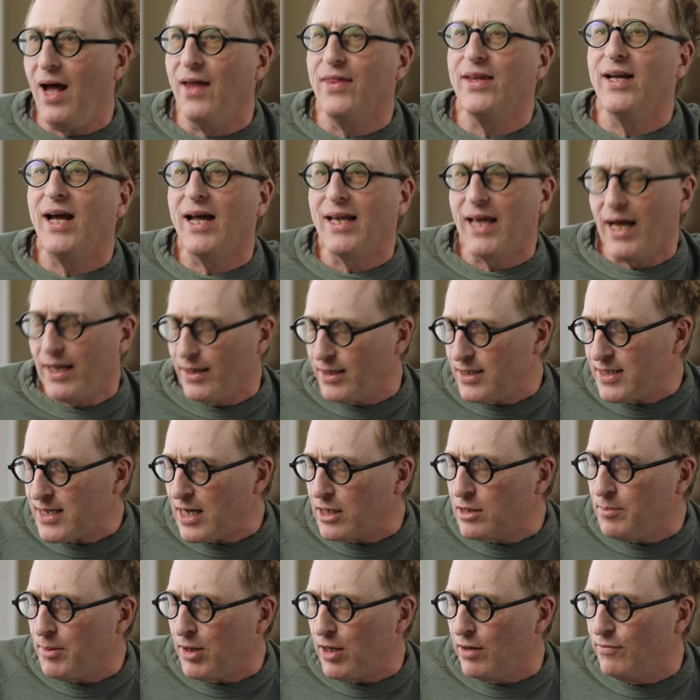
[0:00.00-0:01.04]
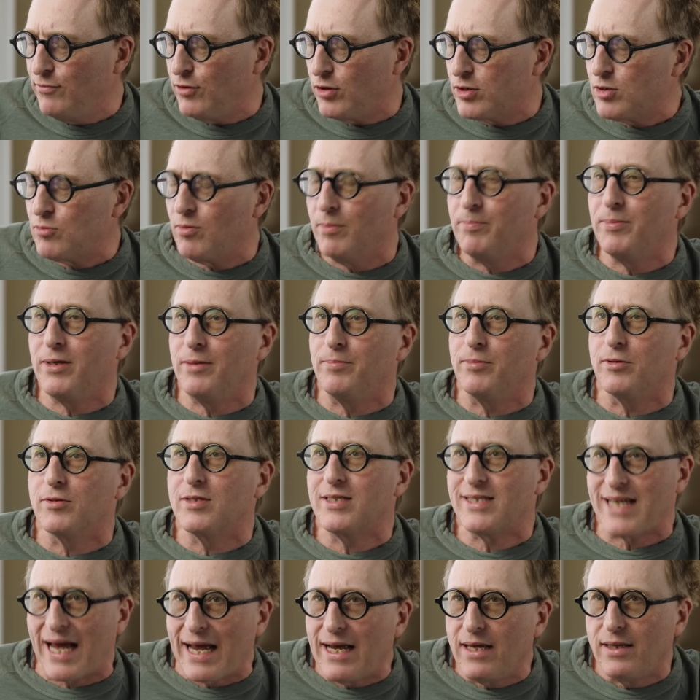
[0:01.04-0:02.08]
I think I like the sound of my own voice when people
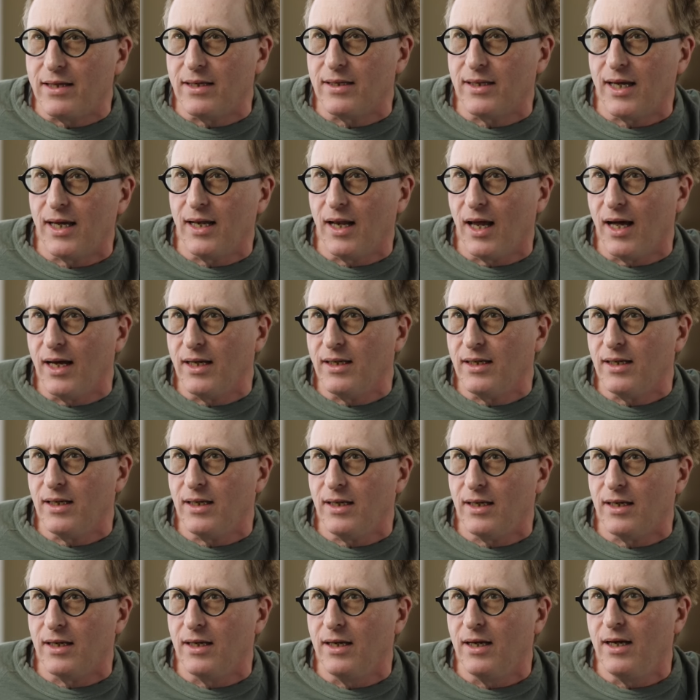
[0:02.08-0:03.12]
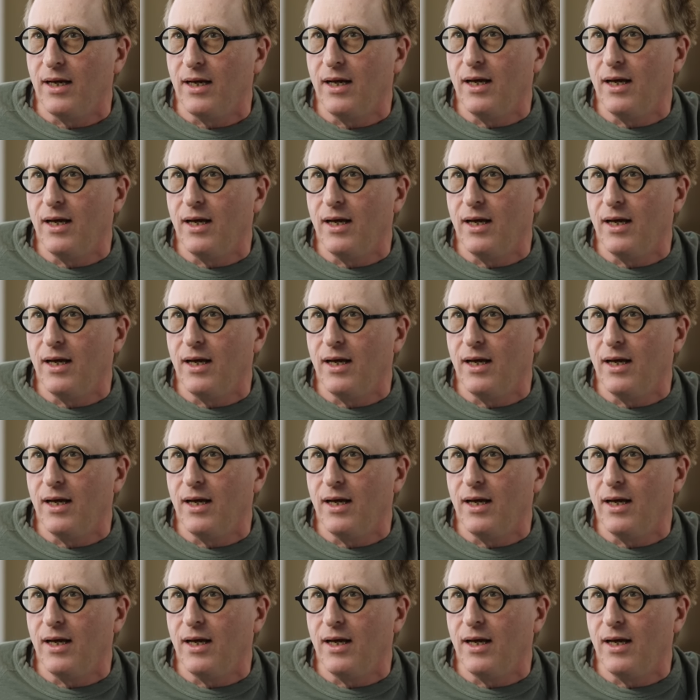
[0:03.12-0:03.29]
say that they like it,